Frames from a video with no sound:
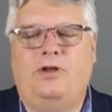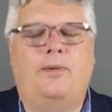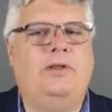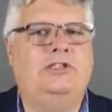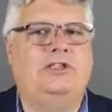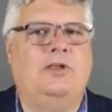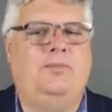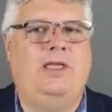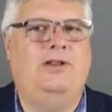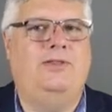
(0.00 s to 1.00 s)
companies to
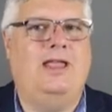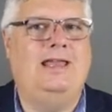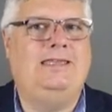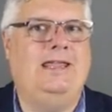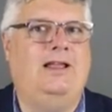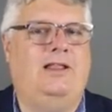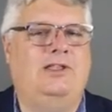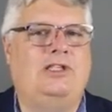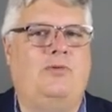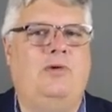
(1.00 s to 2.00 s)
compete. And the ideal
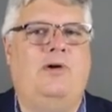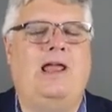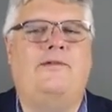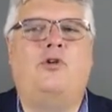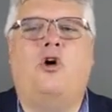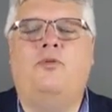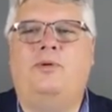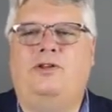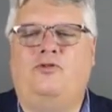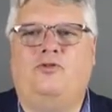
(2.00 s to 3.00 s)
is that we want to have an
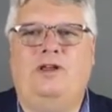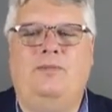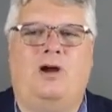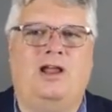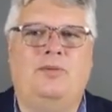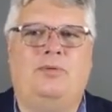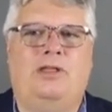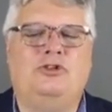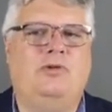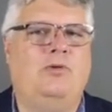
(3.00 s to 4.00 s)
open and free
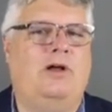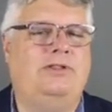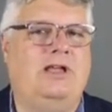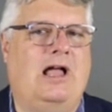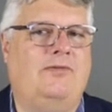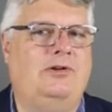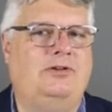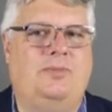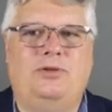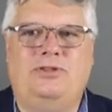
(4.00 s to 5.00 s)
marketplace. We don't want the
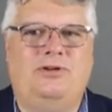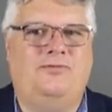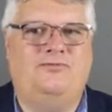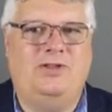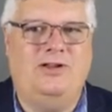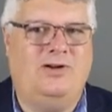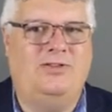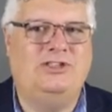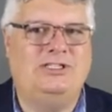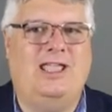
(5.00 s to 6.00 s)
government to put their finger
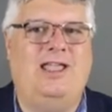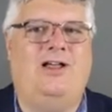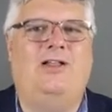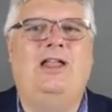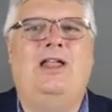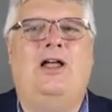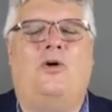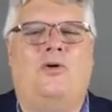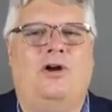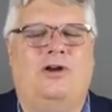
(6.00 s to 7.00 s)
on the scale
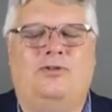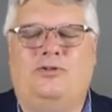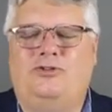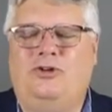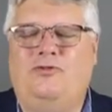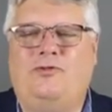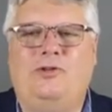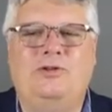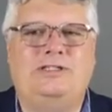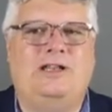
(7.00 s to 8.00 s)
or to
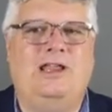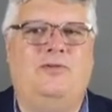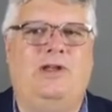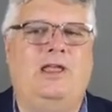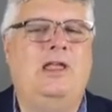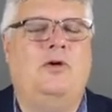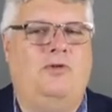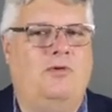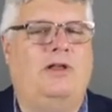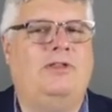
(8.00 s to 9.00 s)
influence it in any way.
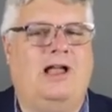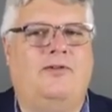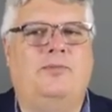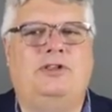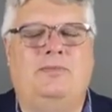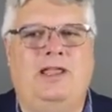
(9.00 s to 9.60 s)
We want the government to